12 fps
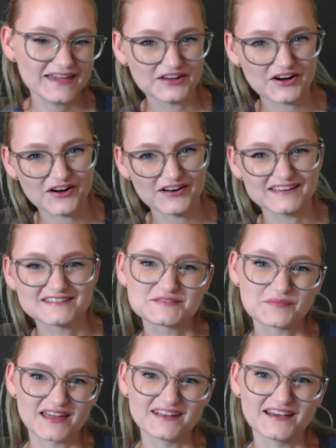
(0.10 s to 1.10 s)
y'all, it's
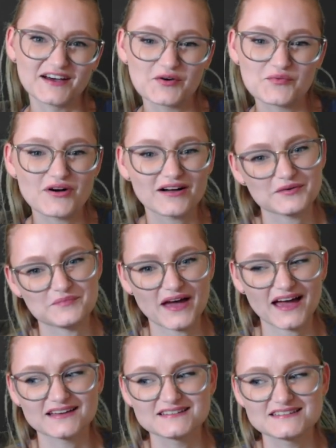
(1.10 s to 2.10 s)
Amanda. Welcome
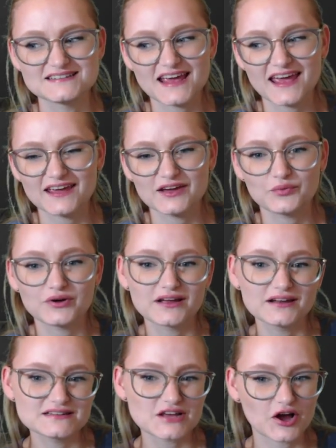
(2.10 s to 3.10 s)
back. Today we're
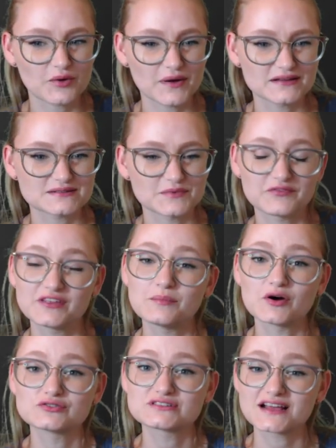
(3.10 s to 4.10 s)
going to talk about some of the
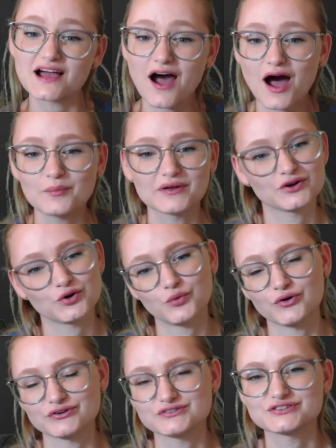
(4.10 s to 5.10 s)
most common
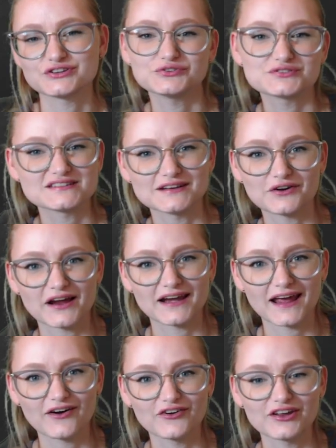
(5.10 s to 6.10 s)
cores you'll see right
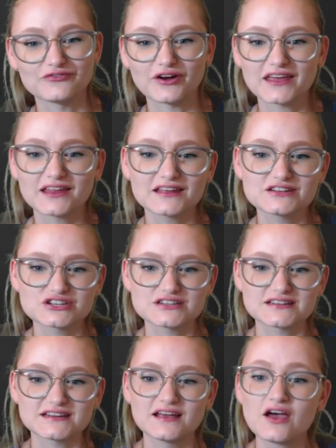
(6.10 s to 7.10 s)
now in Regulation
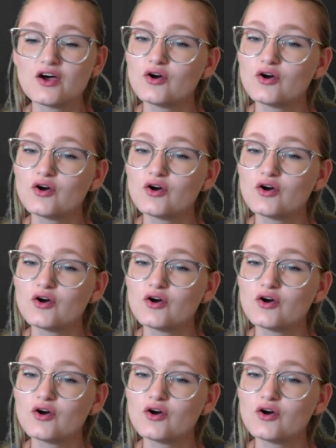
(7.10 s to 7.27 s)
D,